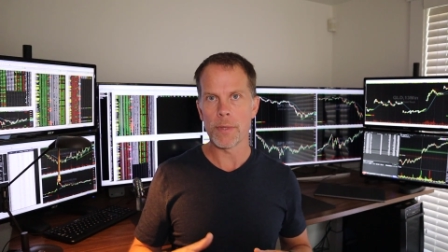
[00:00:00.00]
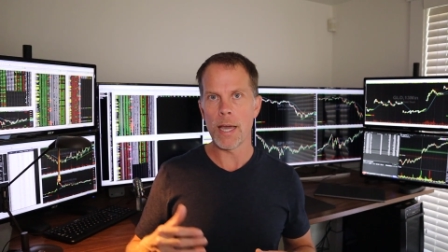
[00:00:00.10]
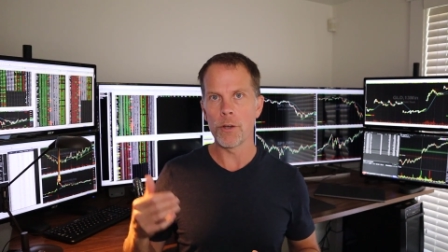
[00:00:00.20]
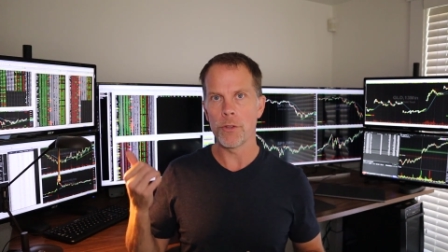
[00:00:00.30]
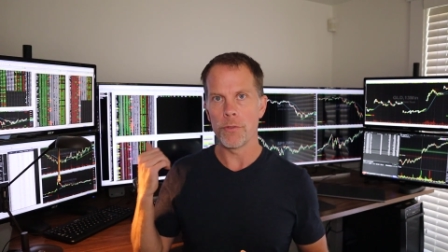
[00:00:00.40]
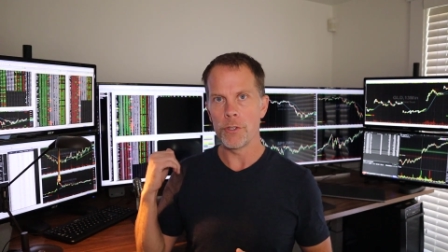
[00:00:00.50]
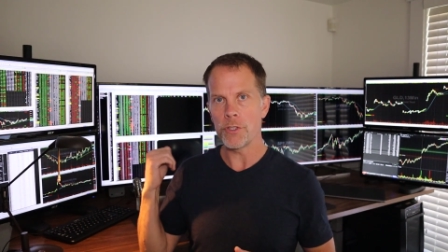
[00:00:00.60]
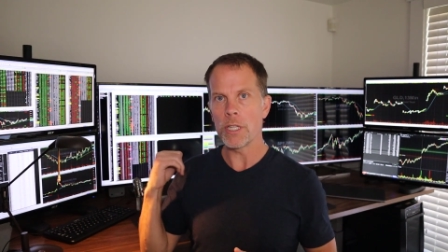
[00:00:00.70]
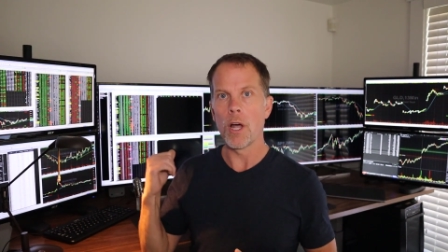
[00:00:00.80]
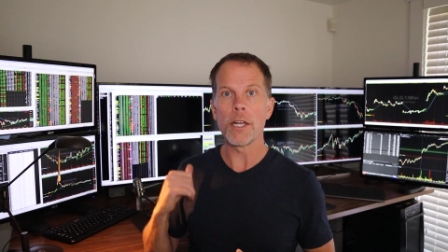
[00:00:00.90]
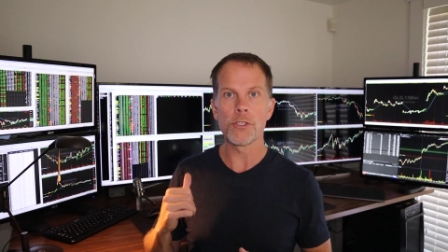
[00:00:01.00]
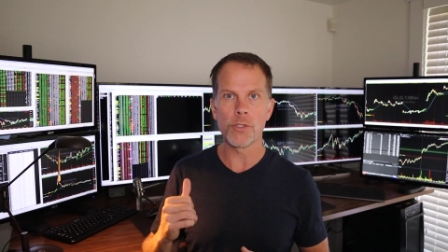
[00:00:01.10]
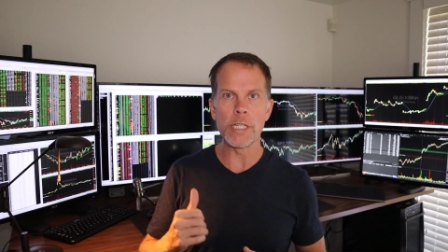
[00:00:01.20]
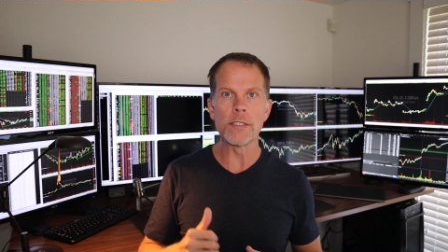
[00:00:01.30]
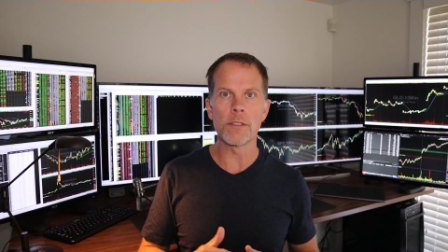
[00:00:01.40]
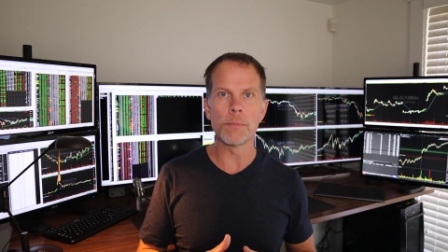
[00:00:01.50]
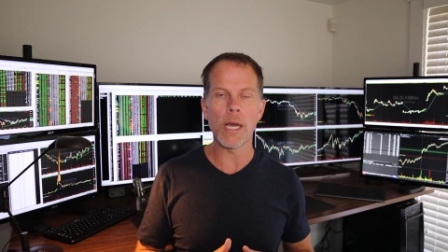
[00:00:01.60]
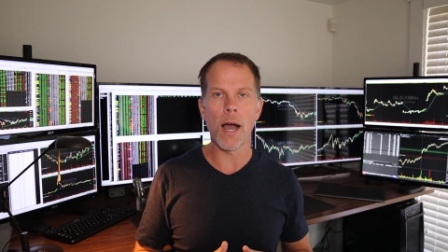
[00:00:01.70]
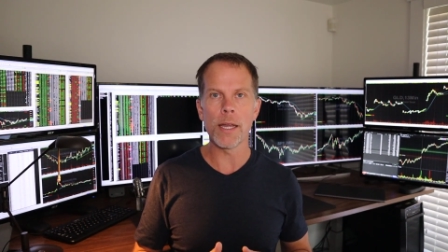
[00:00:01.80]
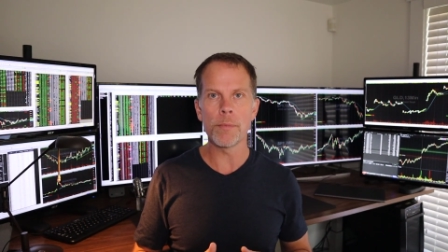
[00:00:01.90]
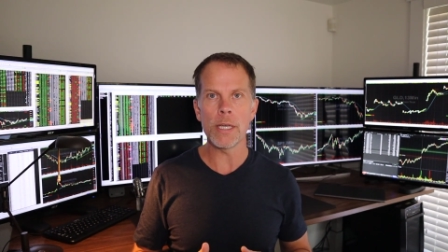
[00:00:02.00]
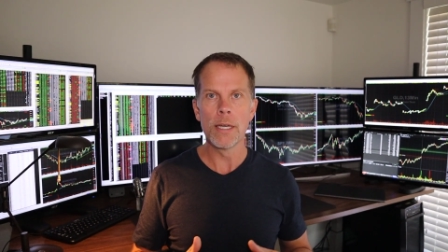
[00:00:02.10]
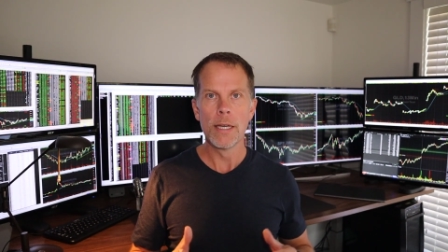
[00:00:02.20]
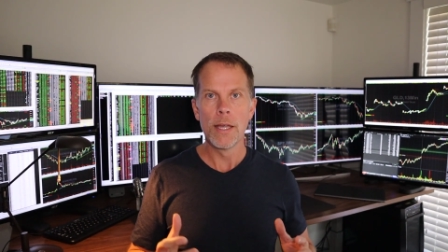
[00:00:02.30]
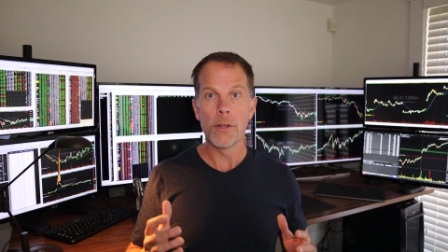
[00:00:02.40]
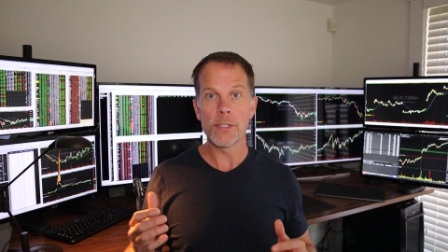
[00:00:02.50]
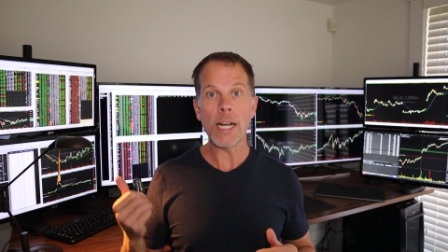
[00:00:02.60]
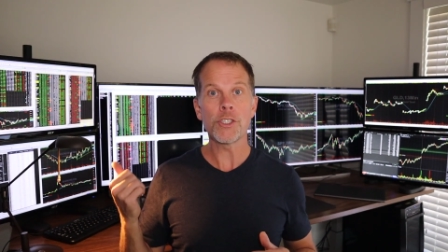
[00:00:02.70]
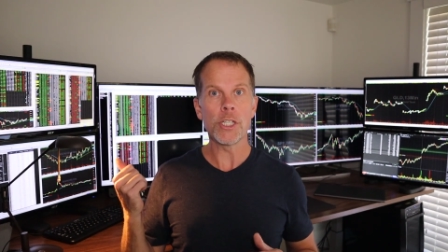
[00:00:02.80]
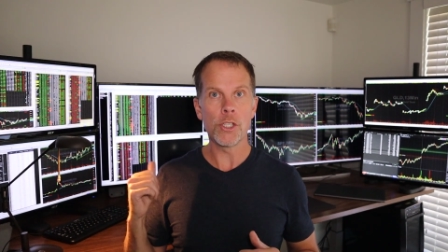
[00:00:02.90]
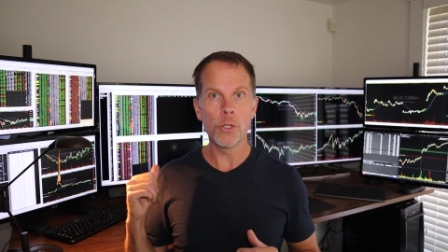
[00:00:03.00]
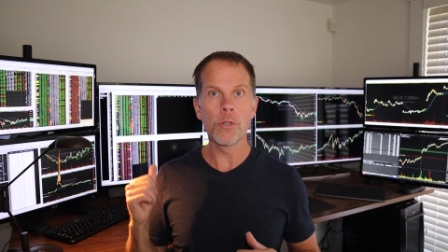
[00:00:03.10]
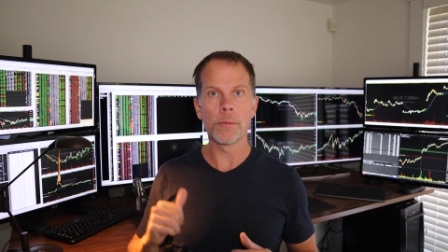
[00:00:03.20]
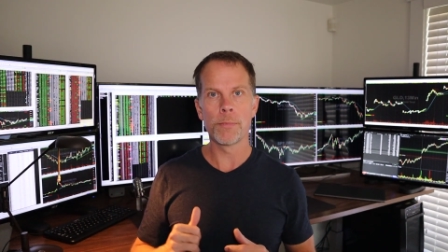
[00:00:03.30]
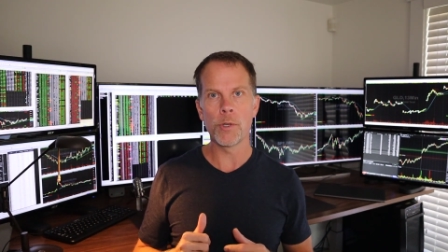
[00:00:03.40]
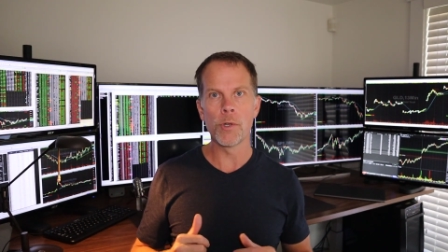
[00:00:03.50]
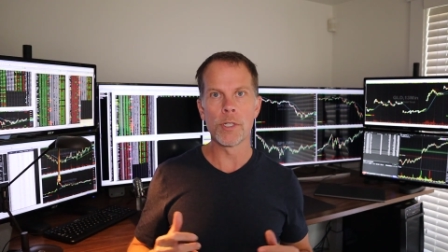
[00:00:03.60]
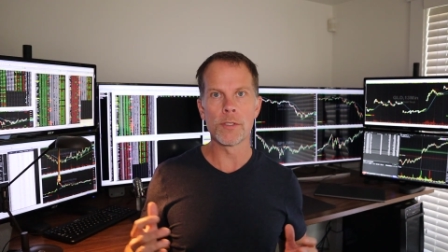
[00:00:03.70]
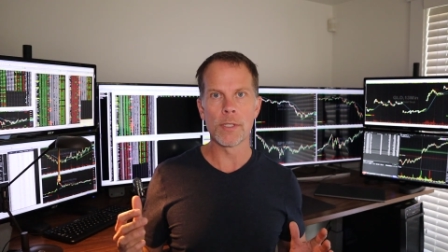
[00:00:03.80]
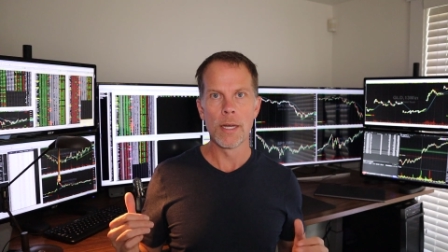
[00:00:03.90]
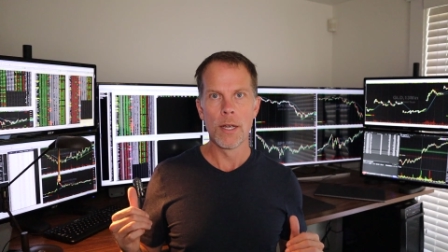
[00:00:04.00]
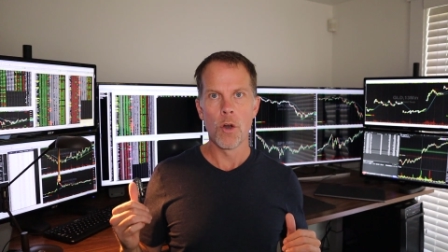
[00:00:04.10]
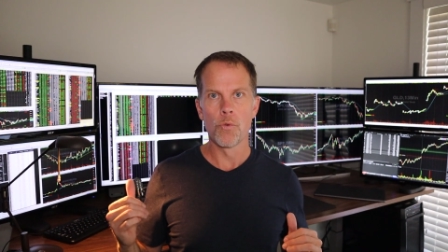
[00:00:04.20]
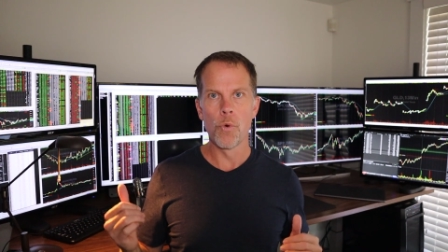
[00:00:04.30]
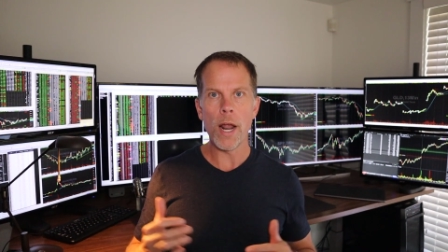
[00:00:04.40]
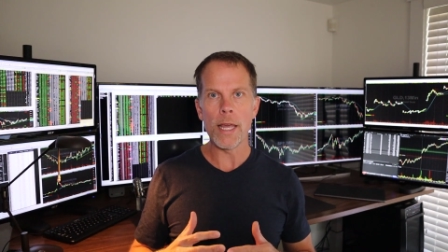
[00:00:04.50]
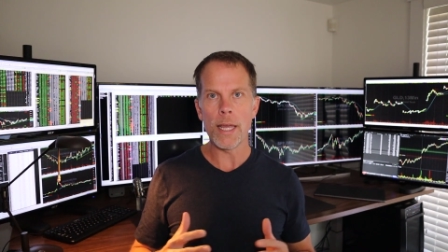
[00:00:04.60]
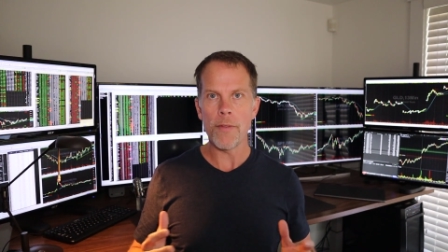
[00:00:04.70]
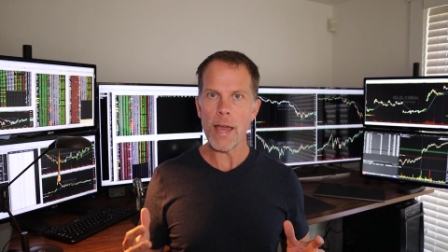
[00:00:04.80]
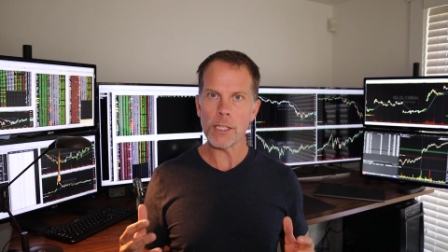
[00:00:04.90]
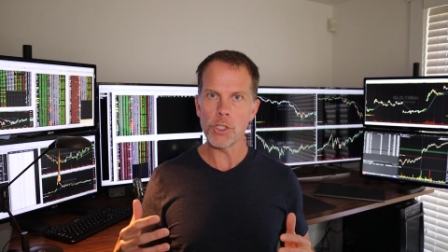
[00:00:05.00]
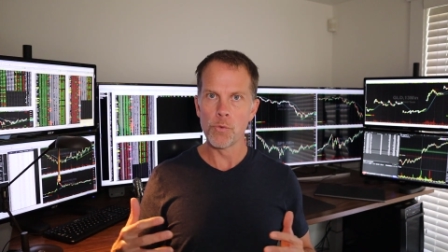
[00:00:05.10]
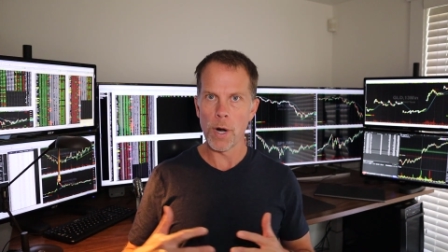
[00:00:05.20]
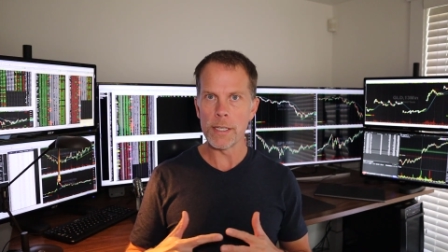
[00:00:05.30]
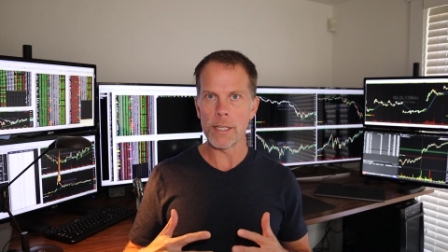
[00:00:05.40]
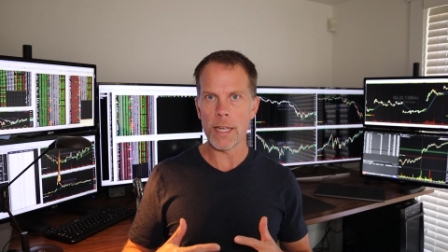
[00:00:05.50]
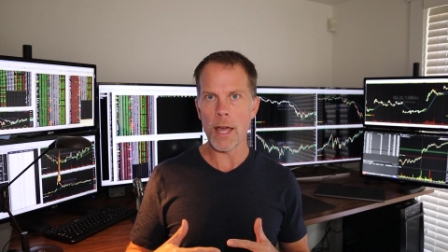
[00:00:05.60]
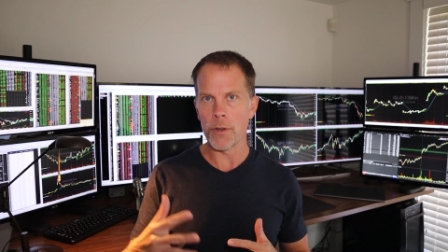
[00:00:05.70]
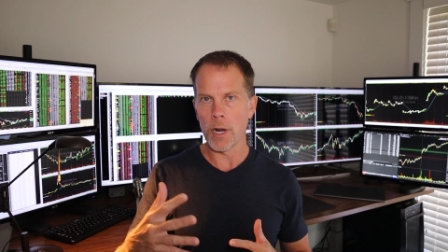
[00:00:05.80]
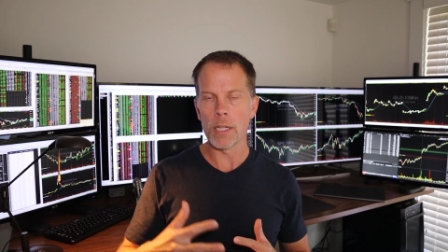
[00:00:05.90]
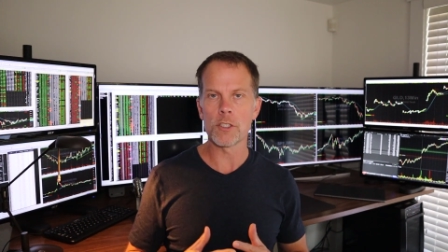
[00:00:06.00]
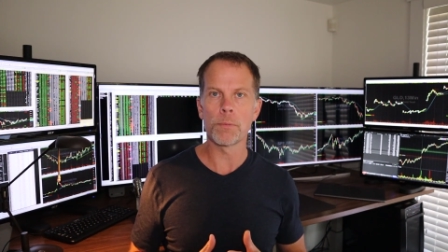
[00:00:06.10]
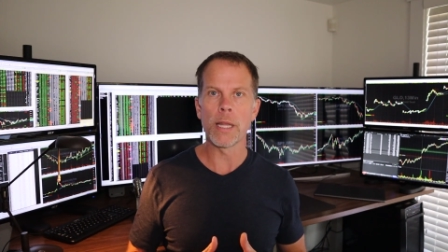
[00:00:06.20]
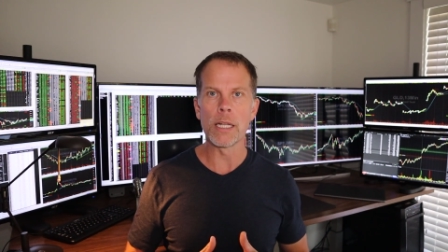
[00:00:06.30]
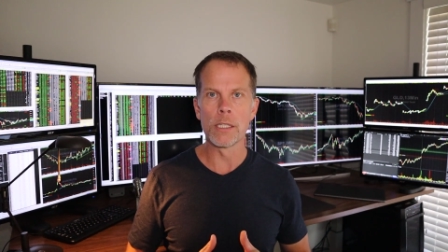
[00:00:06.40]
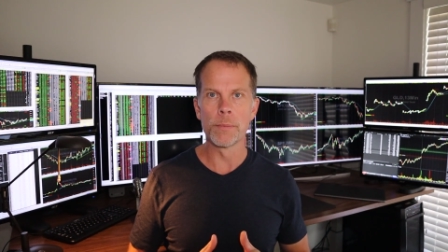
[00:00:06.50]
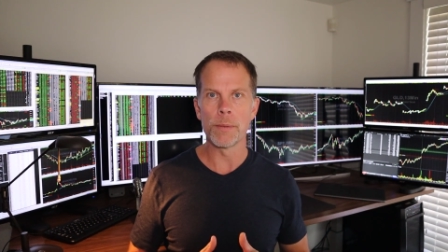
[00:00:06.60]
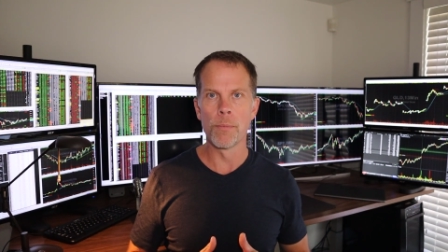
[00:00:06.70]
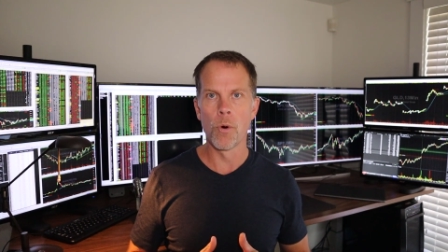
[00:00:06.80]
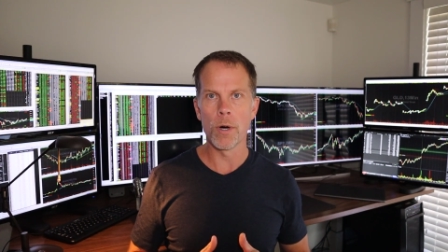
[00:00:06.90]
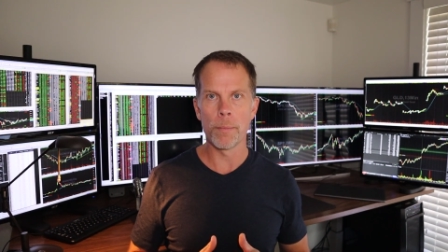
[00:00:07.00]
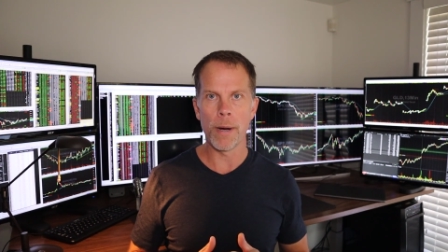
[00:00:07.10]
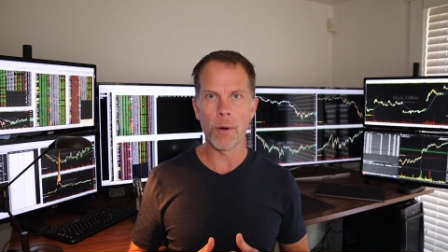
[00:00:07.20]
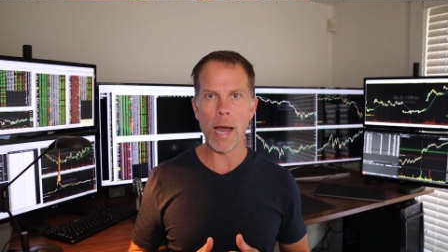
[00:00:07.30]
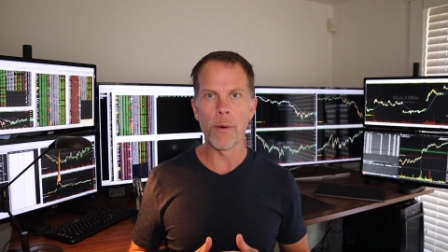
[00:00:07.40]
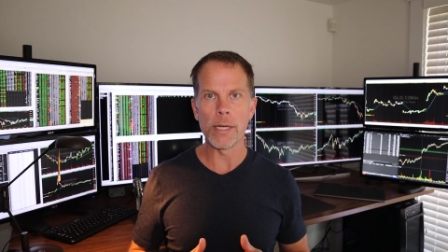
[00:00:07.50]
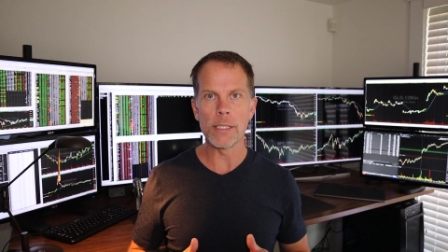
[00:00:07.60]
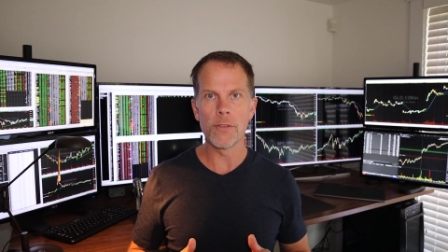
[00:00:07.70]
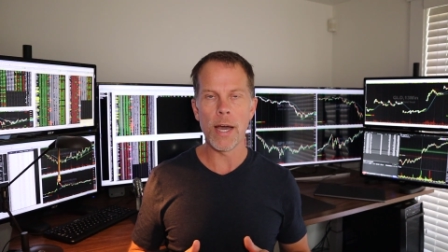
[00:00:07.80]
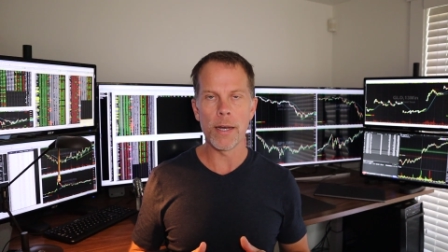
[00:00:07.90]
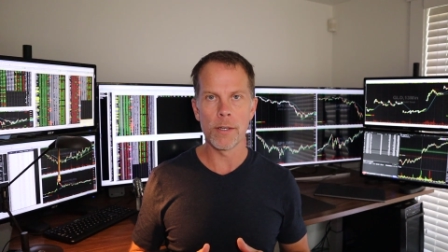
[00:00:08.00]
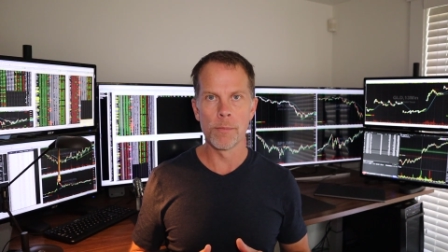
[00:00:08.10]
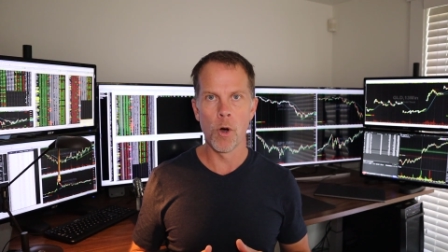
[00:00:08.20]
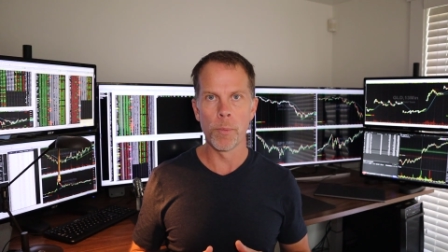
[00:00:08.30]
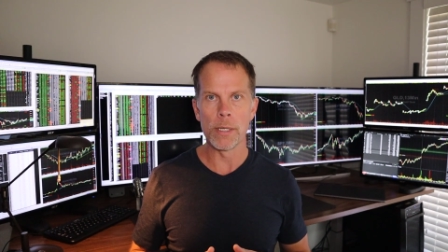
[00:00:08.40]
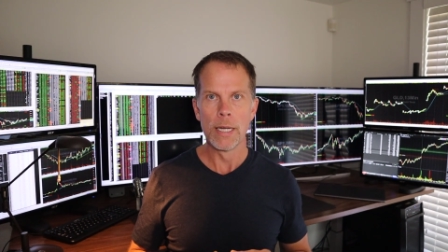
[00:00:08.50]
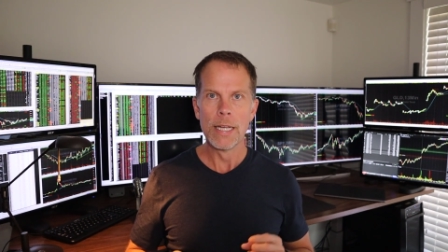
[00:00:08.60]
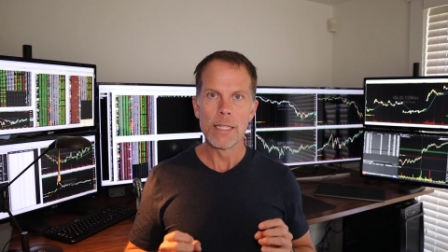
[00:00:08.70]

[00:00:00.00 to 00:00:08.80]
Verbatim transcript: Now you see a lot of screens in behind me. There's actually two computers running and they actually run together and I'll explain a little bit more about how I did that in a moment.